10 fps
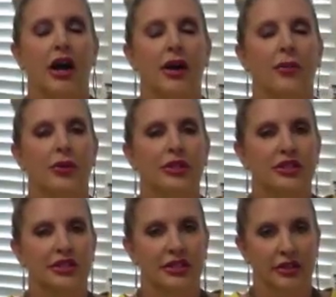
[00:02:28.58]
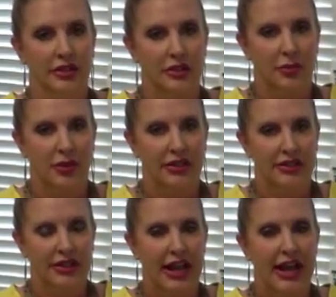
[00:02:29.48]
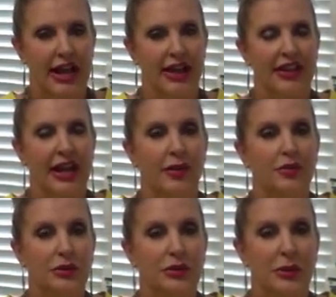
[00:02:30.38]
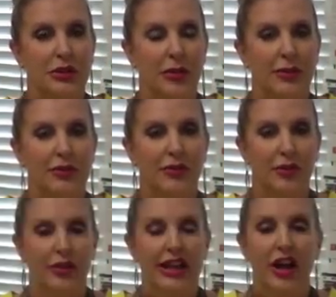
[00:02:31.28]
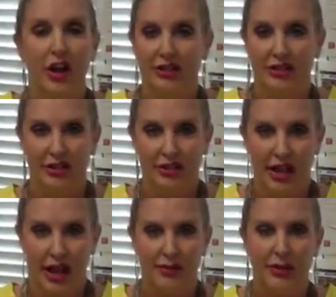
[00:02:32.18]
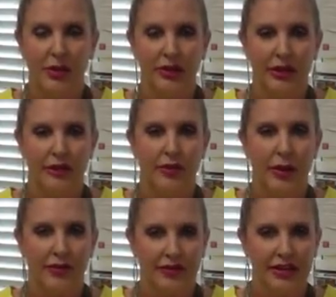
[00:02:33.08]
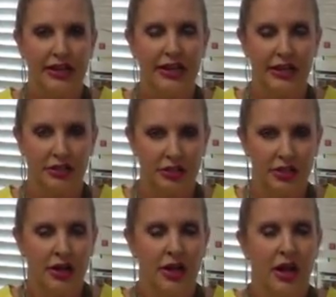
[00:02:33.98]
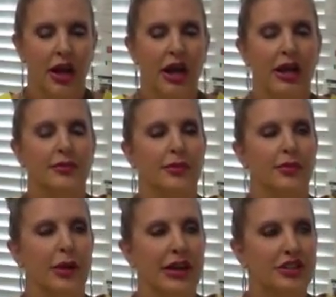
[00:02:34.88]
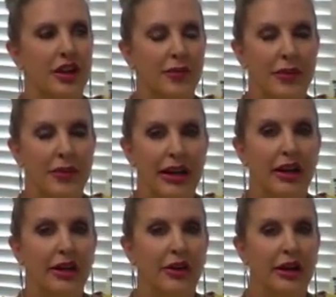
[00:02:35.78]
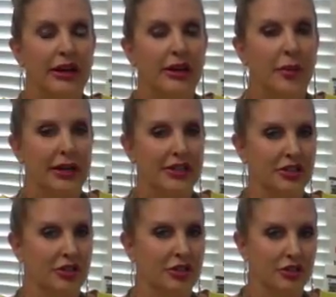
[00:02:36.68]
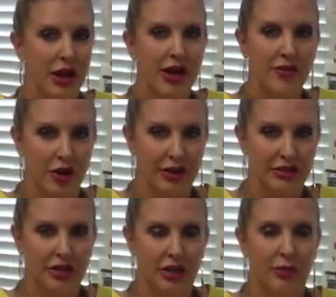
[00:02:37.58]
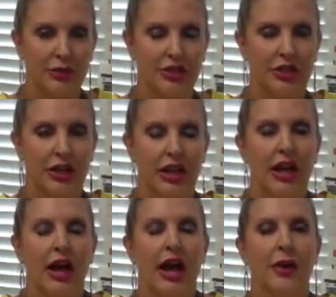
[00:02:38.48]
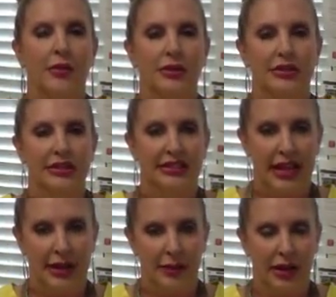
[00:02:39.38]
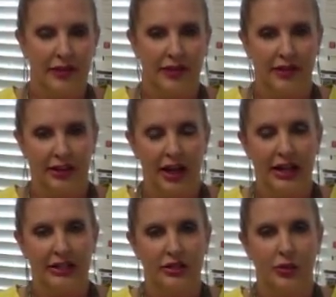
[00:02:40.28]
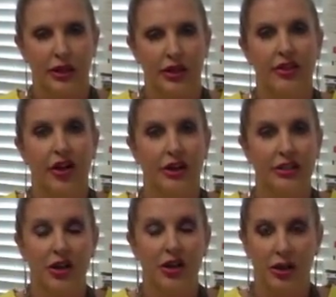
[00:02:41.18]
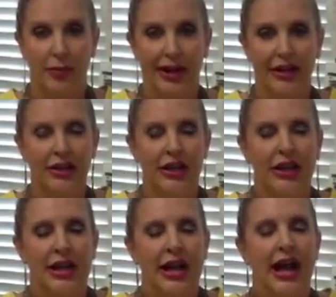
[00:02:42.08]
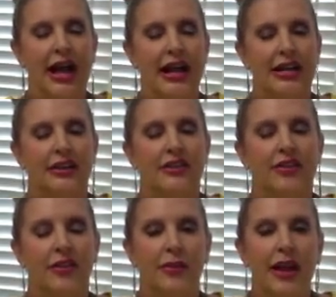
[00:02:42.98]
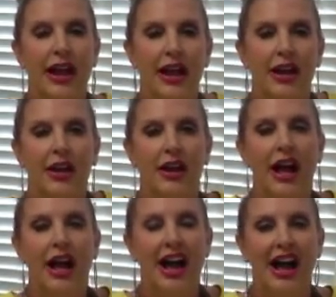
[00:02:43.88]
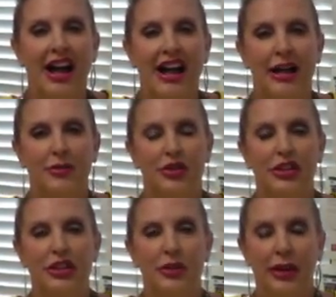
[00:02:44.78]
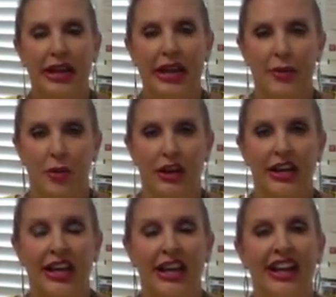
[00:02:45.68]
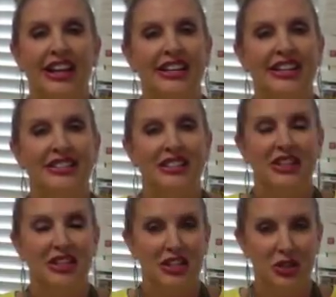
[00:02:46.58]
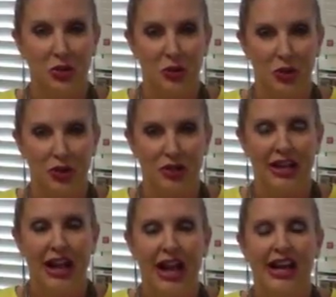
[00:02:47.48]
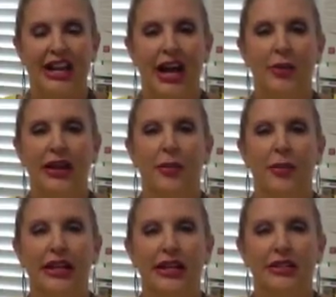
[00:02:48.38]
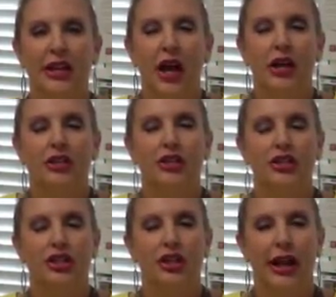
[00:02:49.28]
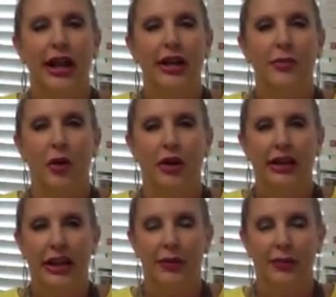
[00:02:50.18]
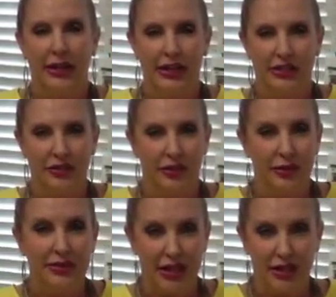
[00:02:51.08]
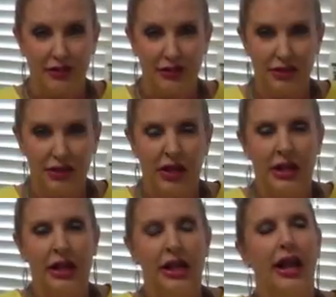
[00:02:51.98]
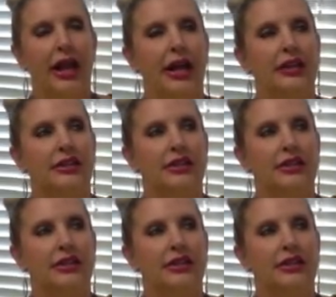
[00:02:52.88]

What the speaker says: which is still in this market today, and then helped with special pubs for the Arkansas Times, and worked there for about 15 years. Branched off from there and created a publication called Drive Arkansas, which was the same kind of an alliance with Arkansas AutoBuyer. And from there, I started doing media and marketing in the digital world and helping companies just create marketing plans for themselves. And